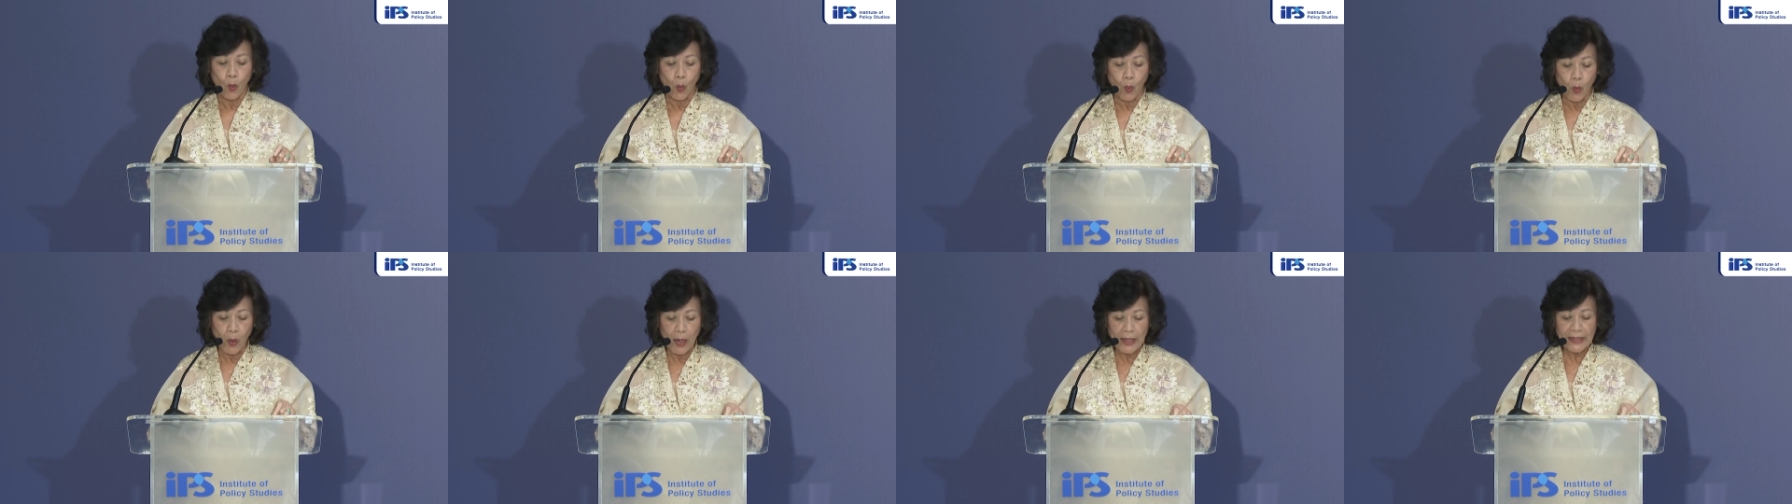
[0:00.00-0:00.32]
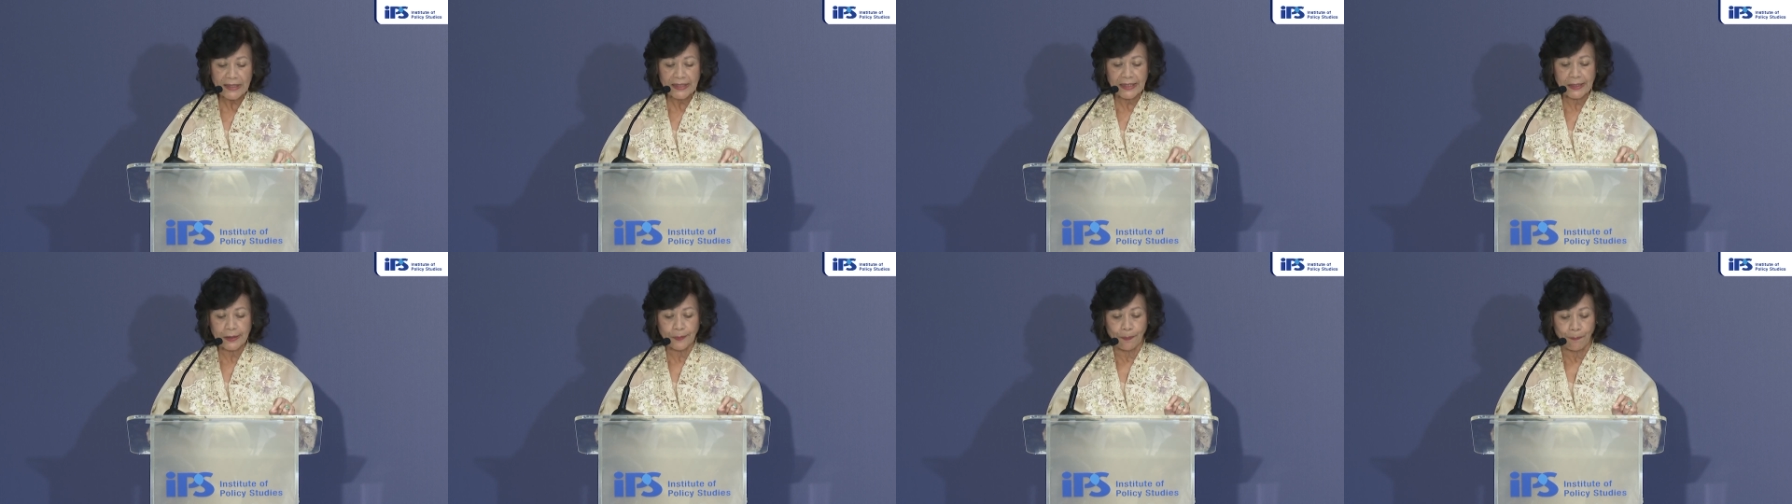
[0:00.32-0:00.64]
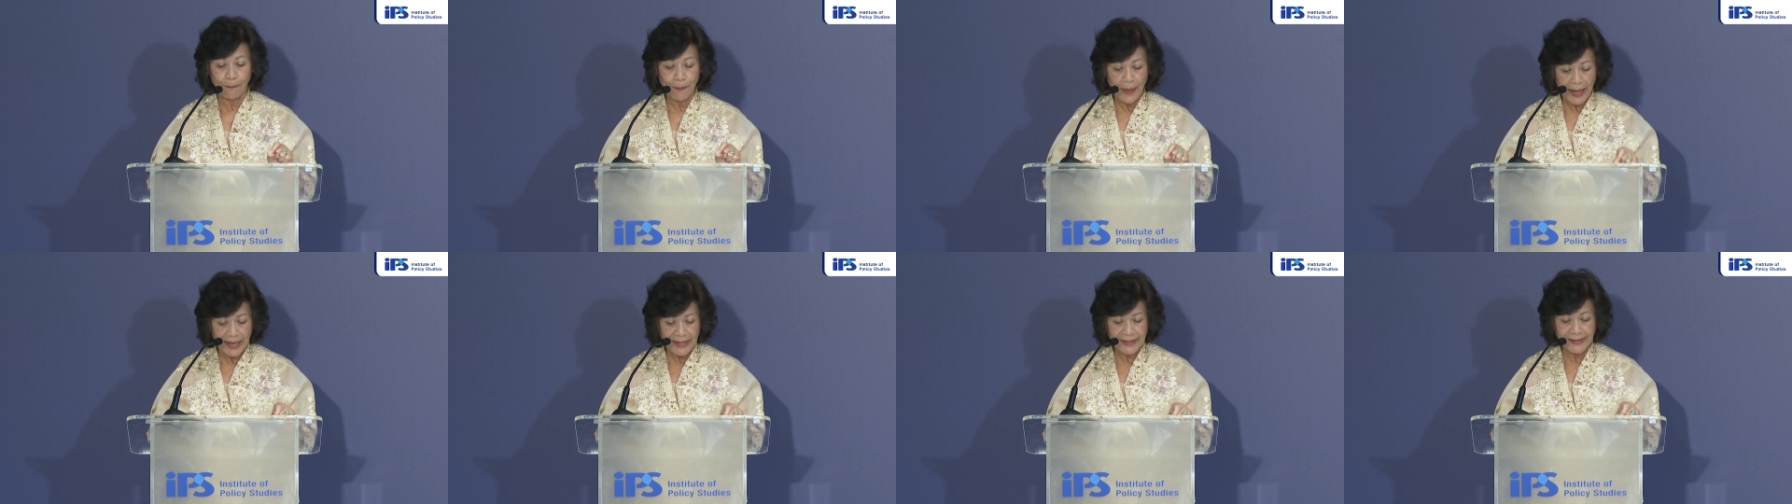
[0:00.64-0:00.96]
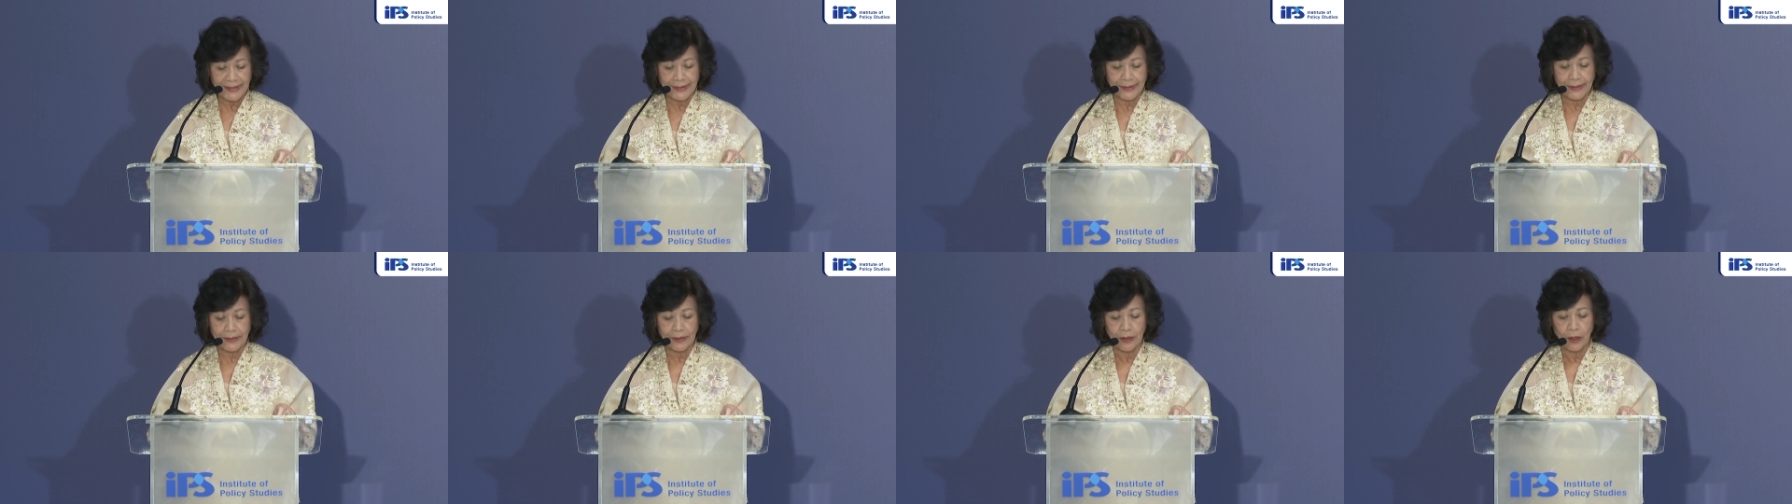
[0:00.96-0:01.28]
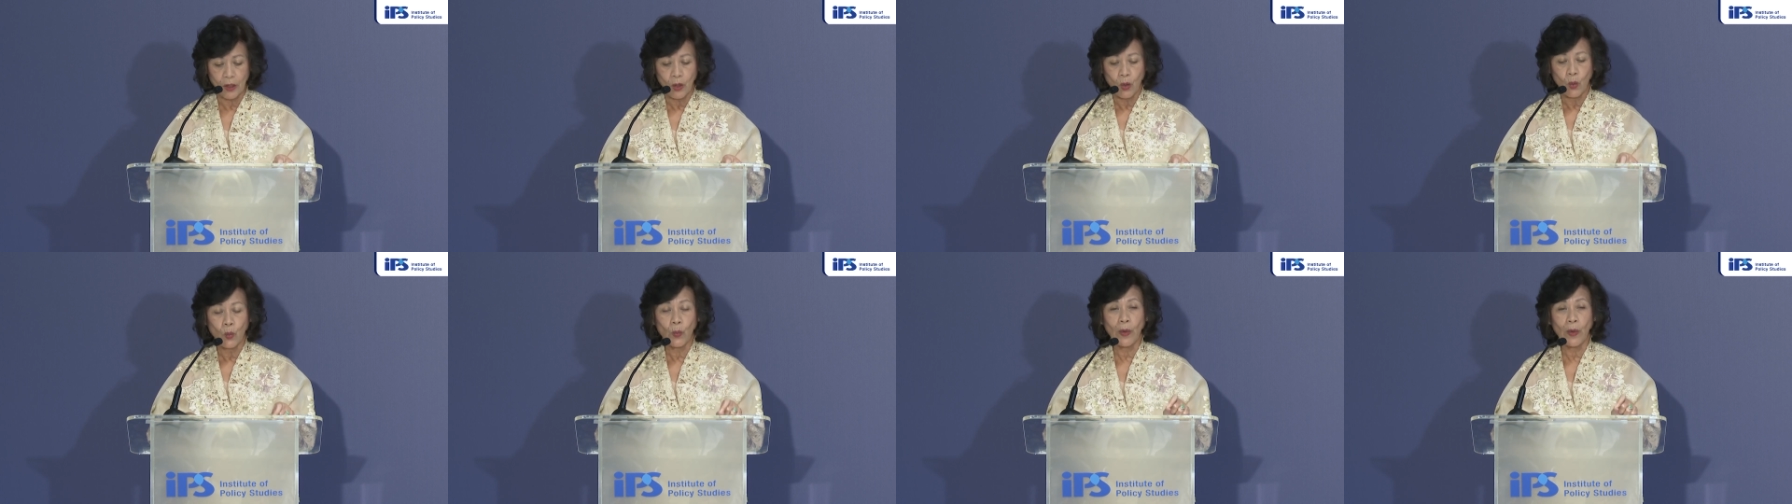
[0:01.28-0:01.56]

works best